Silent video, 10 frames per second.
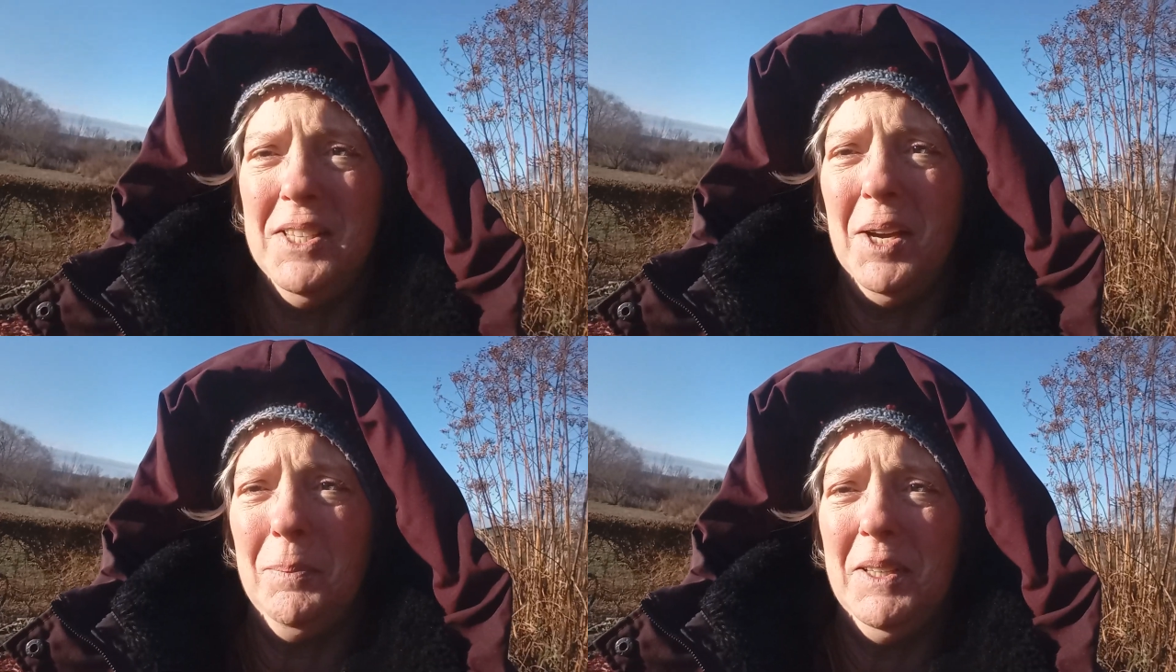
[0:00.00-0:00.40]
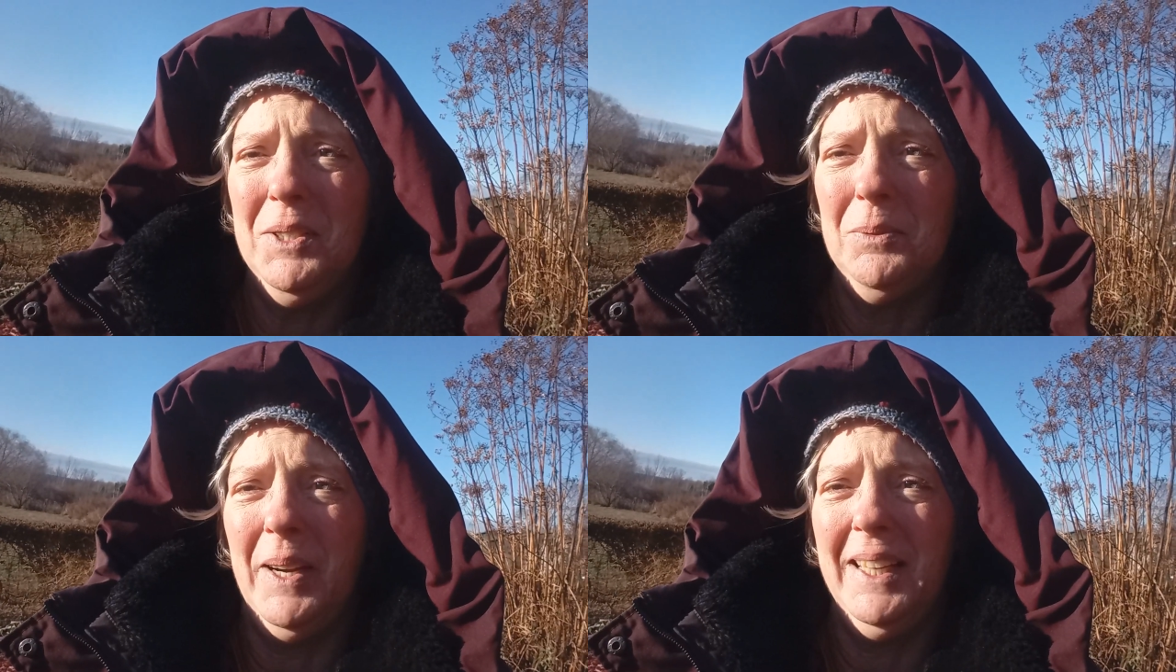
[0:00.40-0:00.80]
is helping
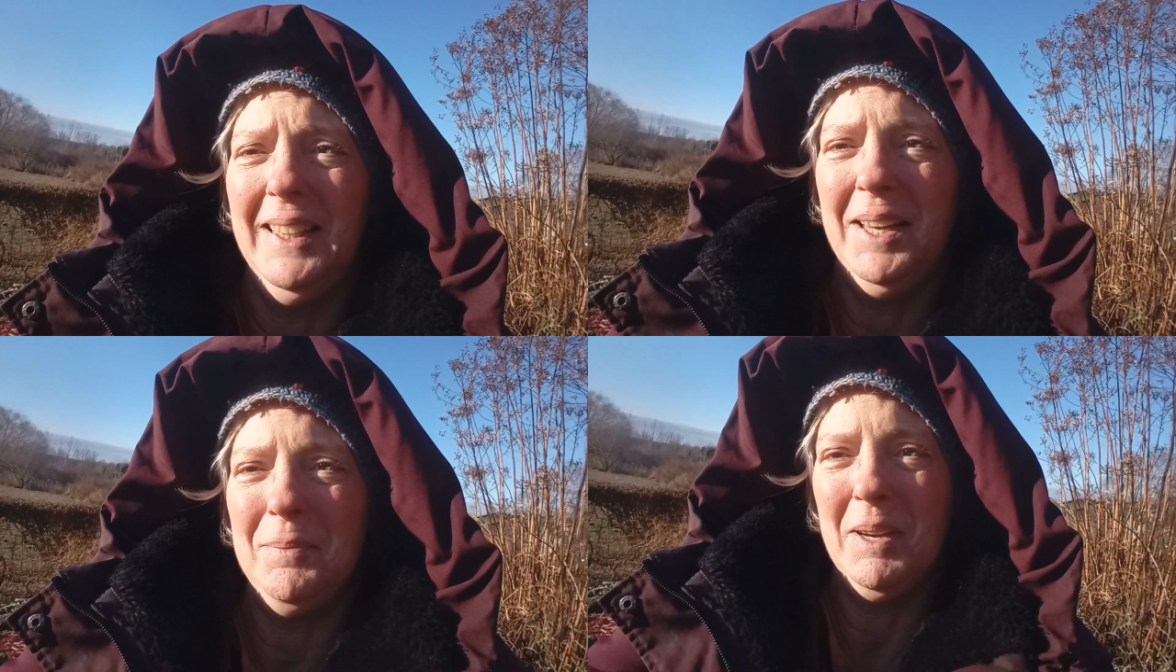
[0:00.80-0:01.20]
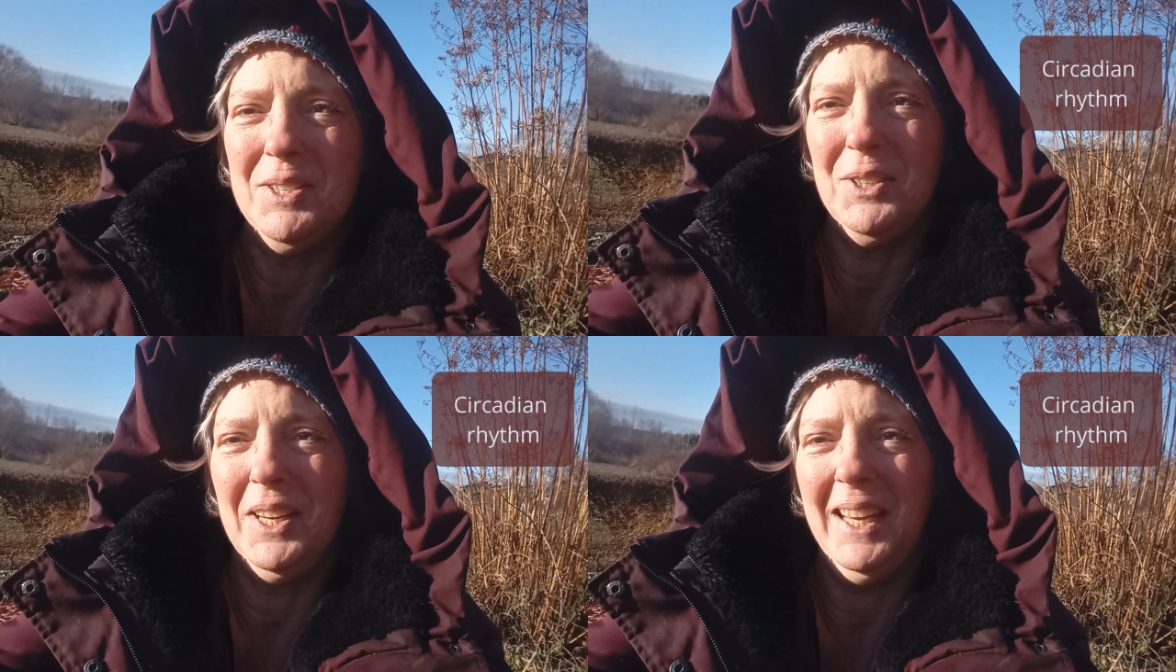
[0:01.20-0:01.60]
to regulate my
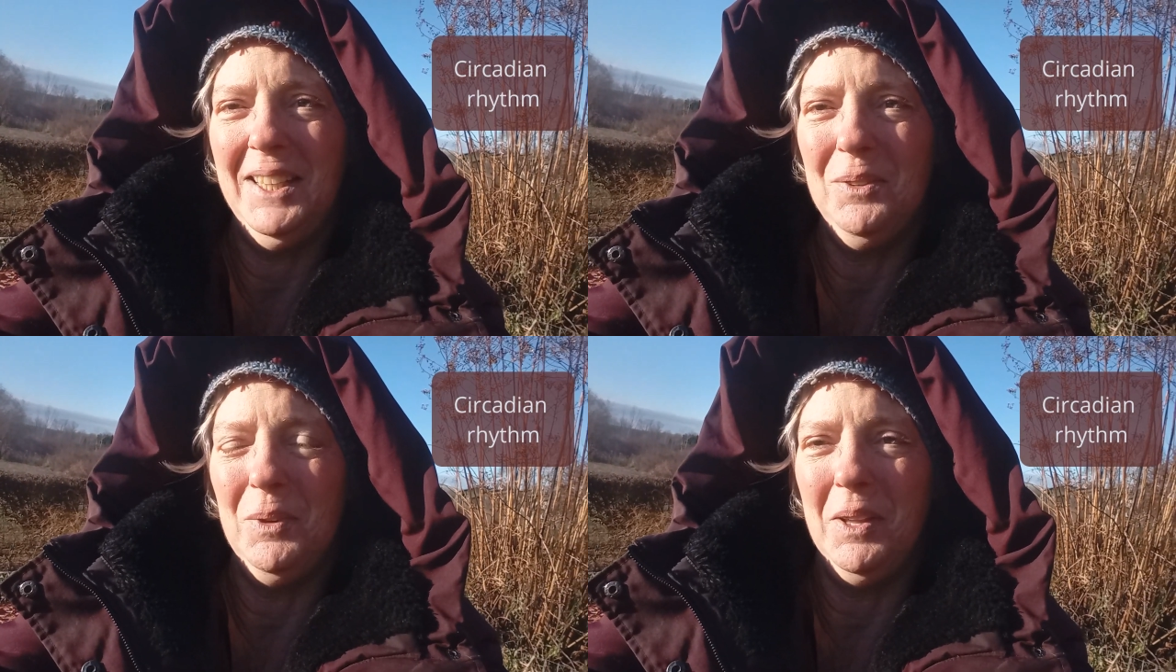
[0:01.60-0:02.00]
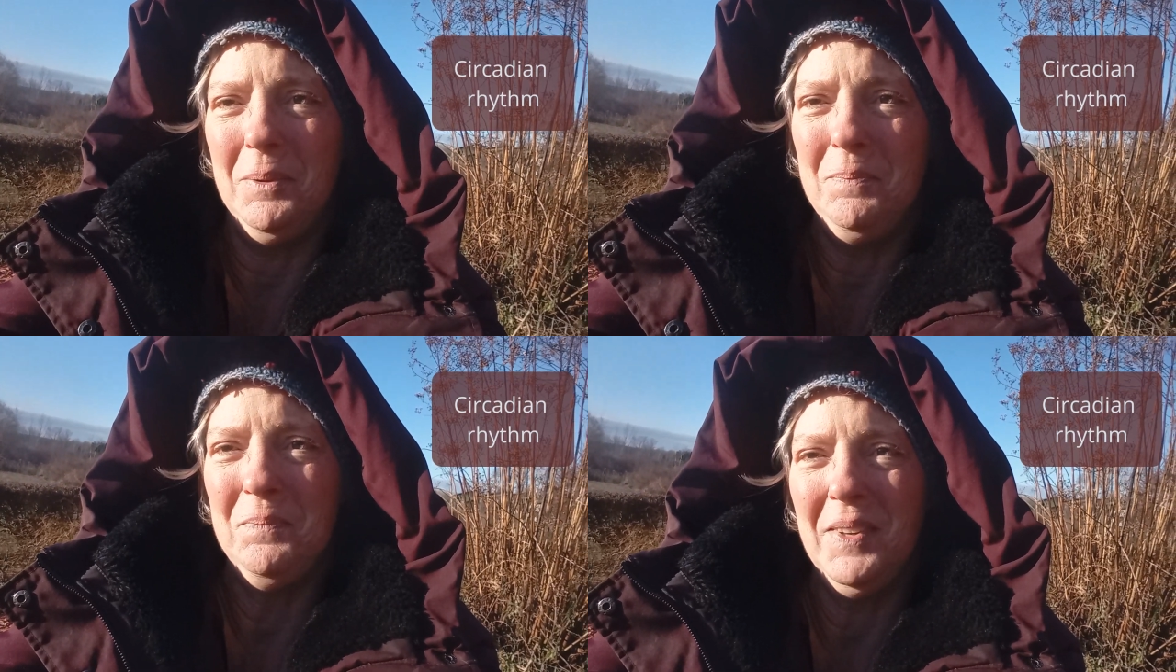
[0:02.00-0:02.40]
circadian rhythm.